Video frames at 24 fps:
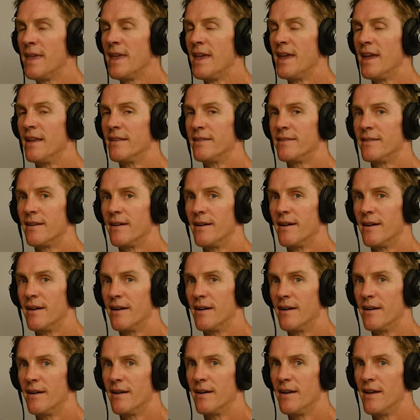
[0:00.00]
It's
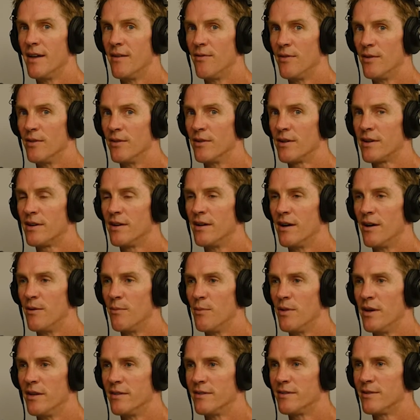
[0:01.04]
if you look it
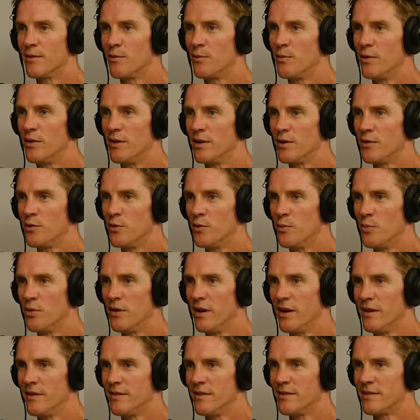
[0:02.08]
up, it's a really cool
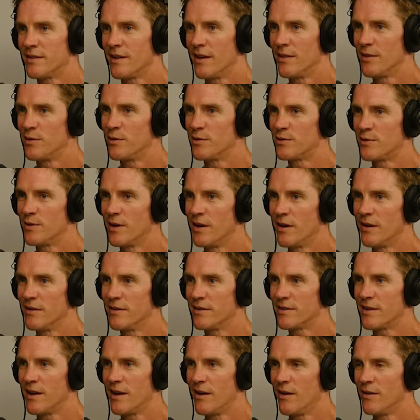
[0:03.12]
place. It's got little trails. It's
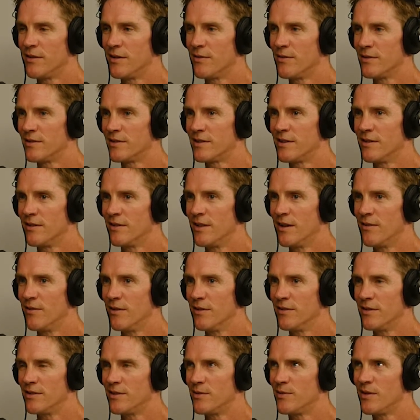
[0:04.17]
got all different skill
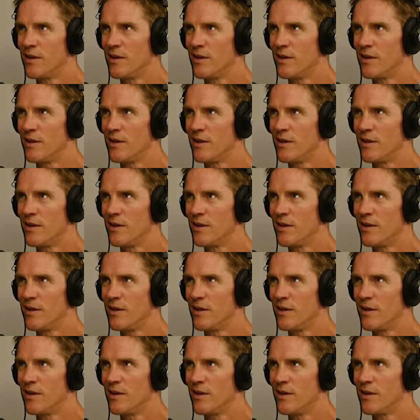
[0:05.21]
levels.